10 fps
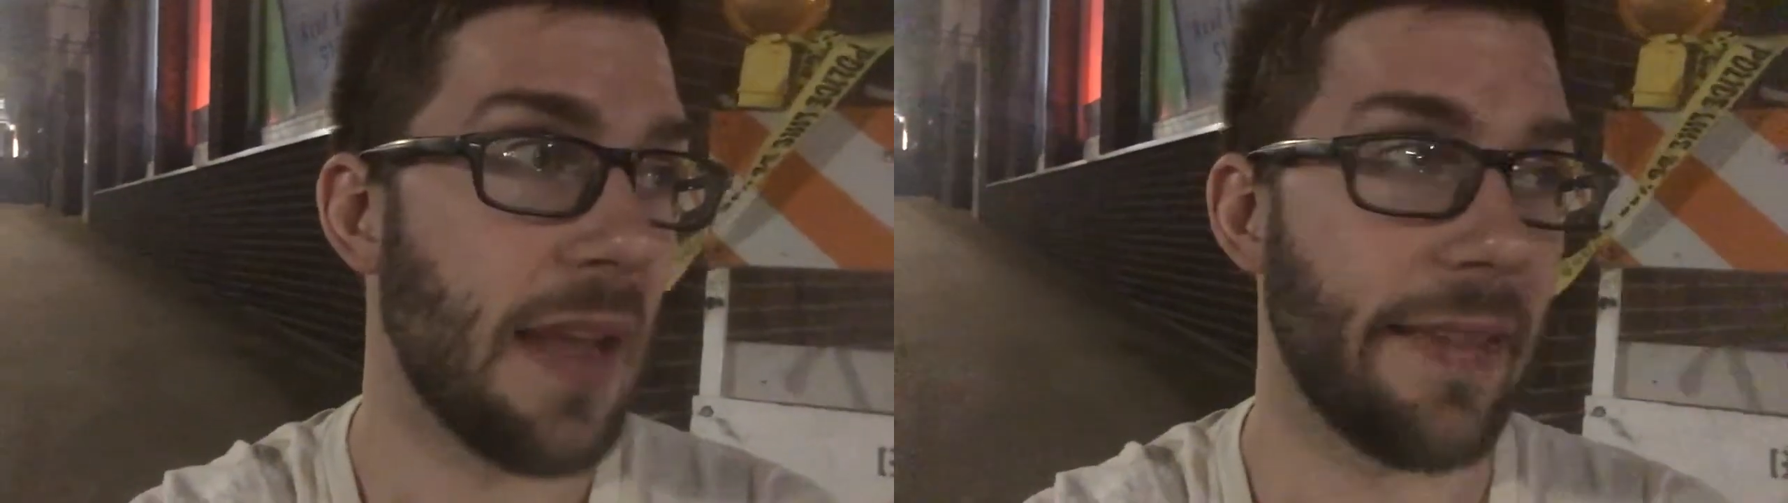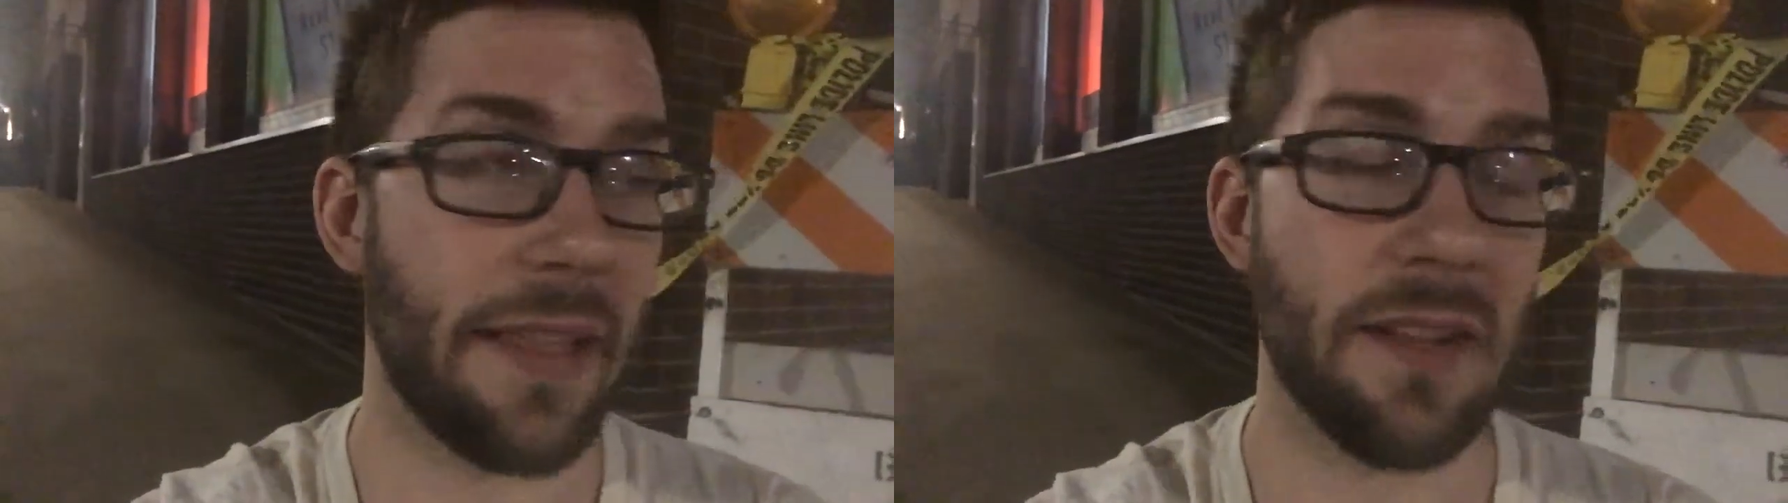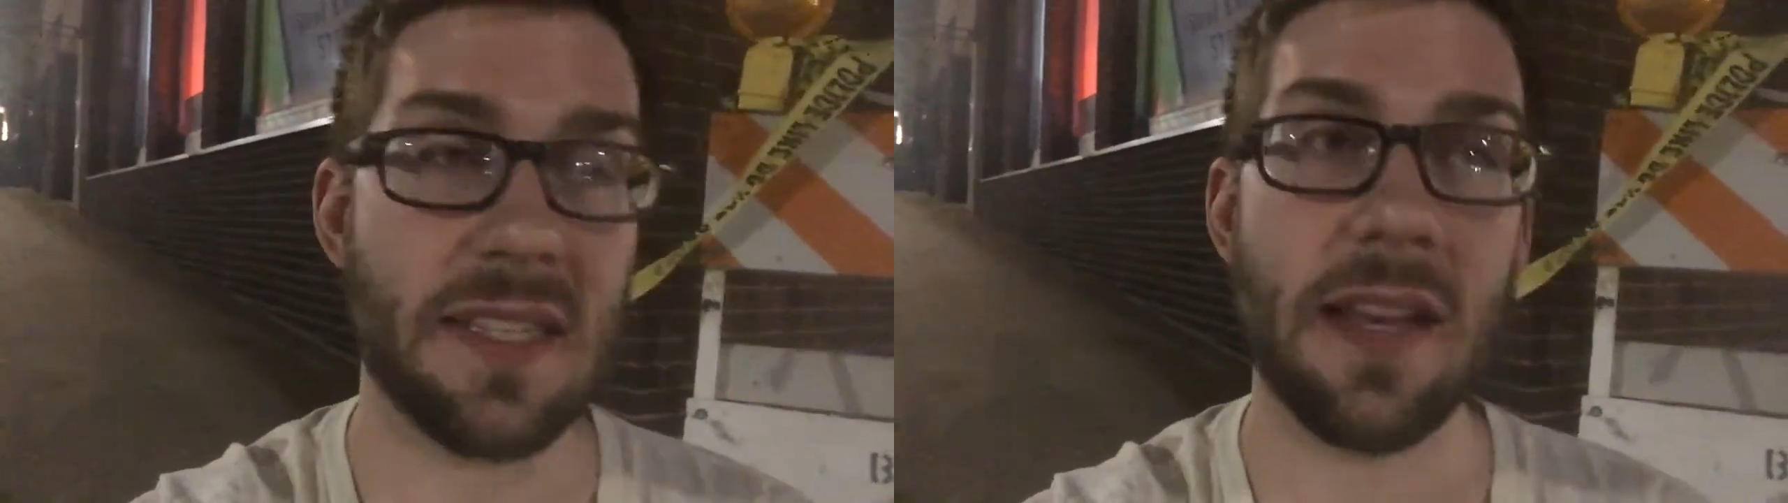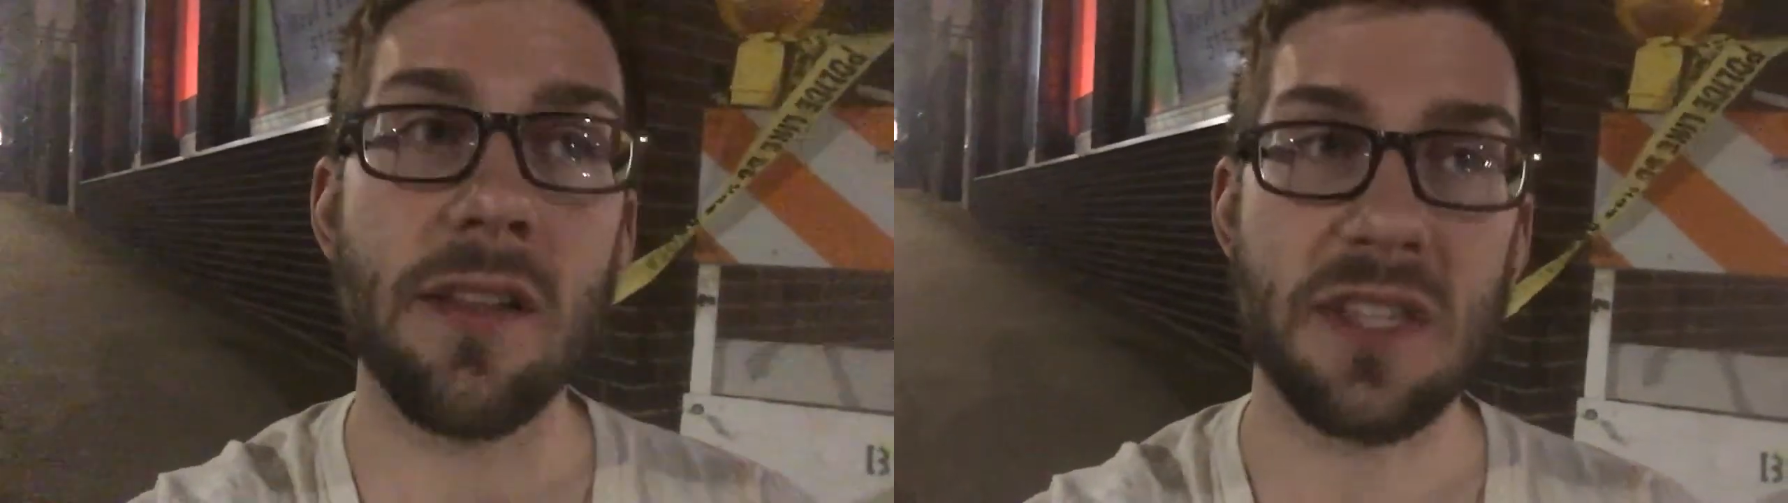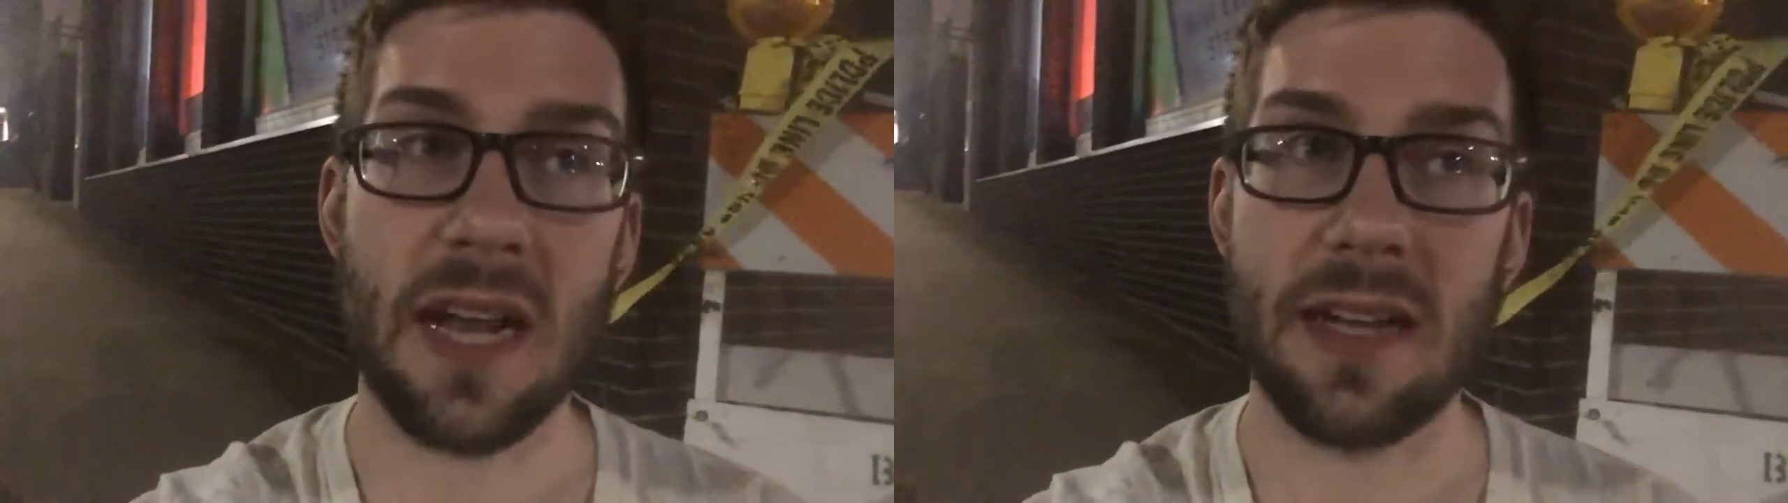And then there's the
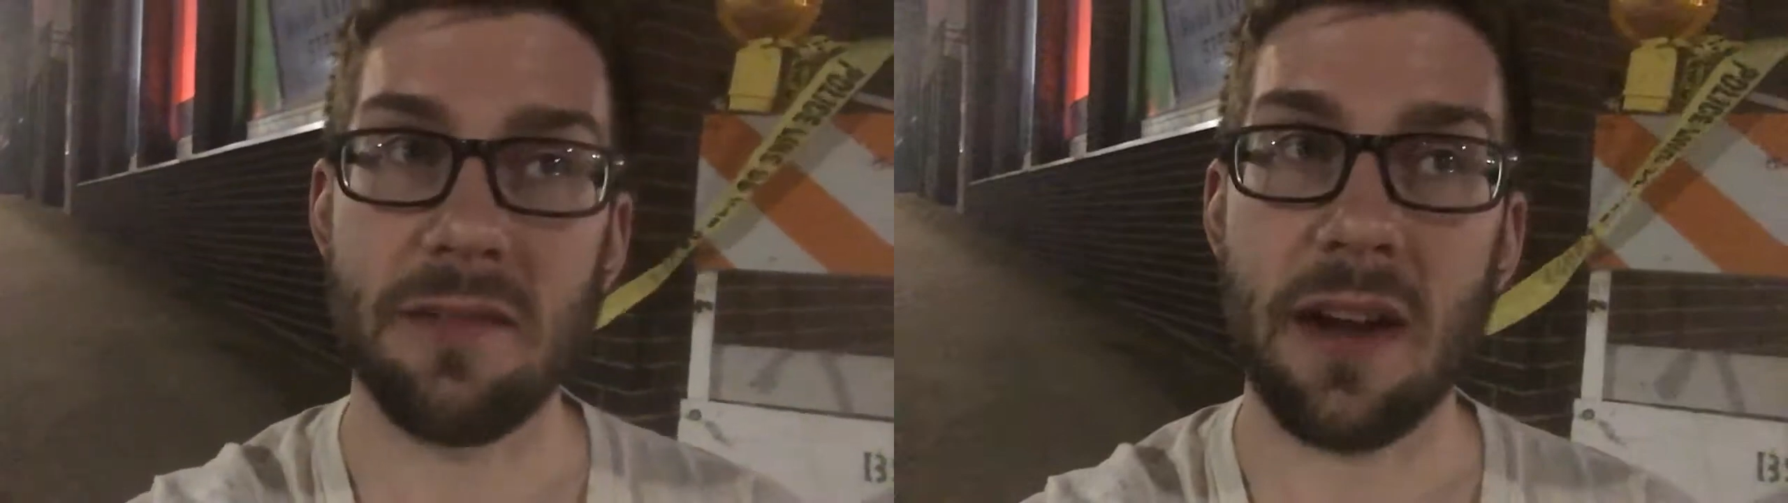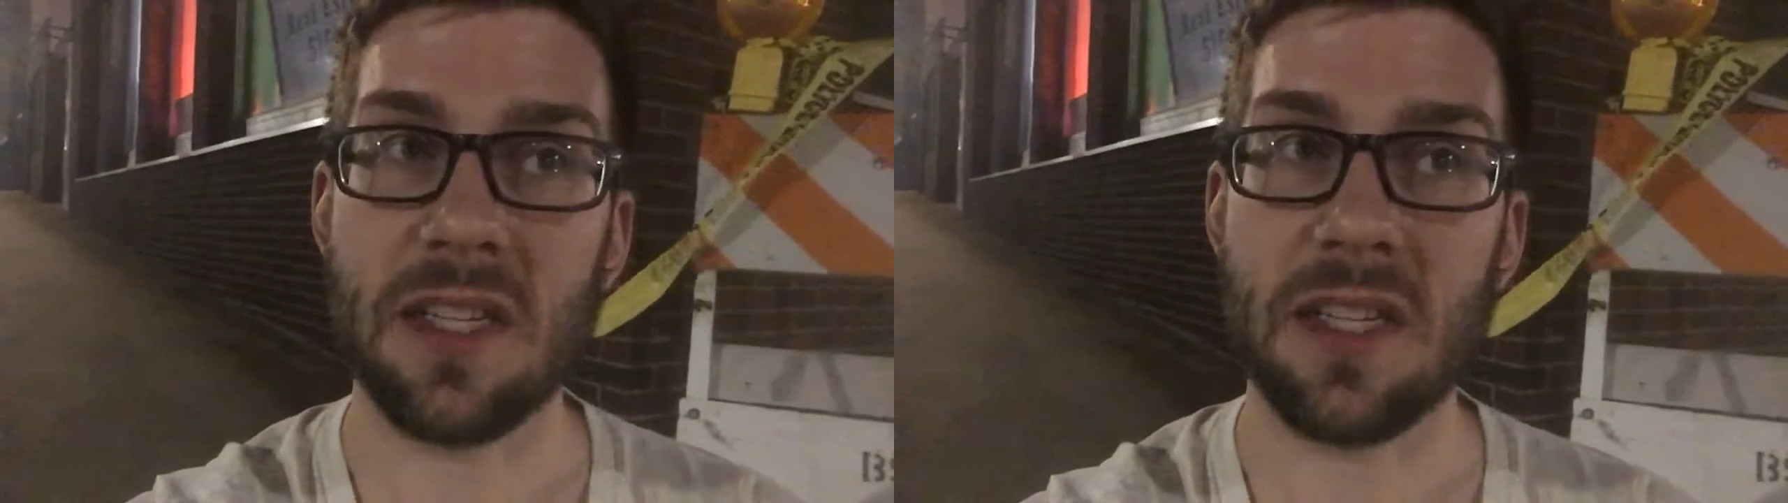other side, right?